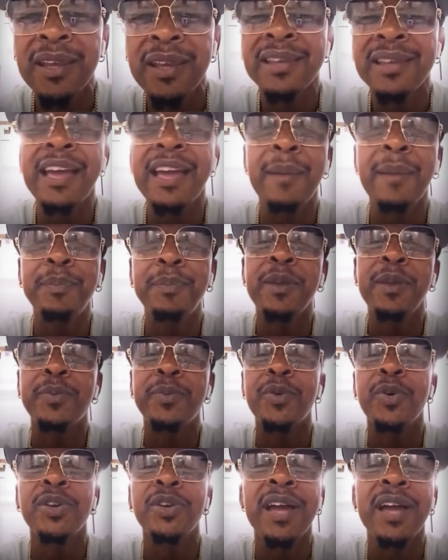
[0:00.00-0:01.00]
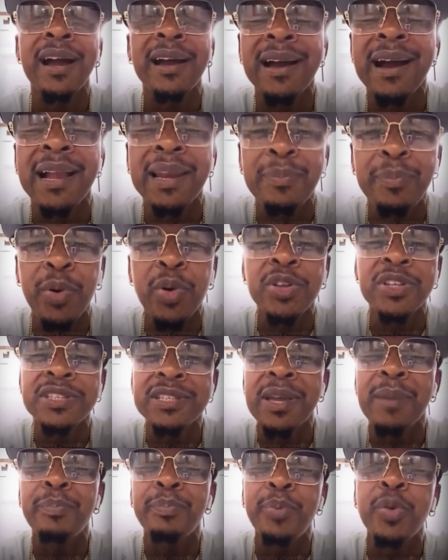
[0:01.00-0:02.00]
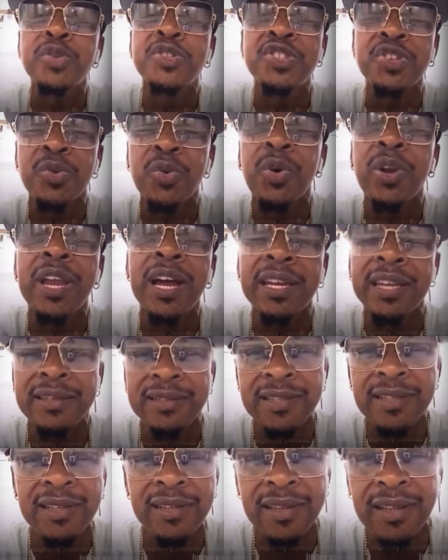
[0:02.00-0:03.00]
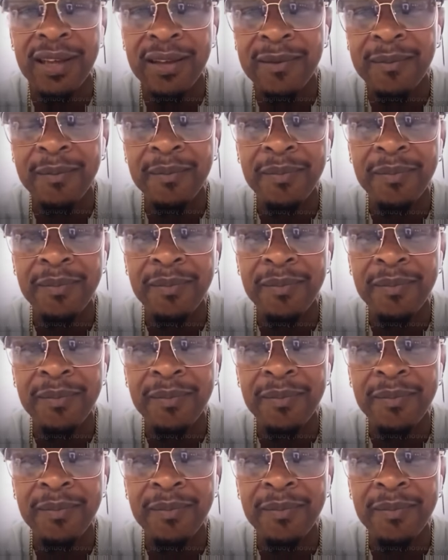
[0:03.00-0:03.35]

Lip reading: You have people around you call the police them pussy hole and they sitting there.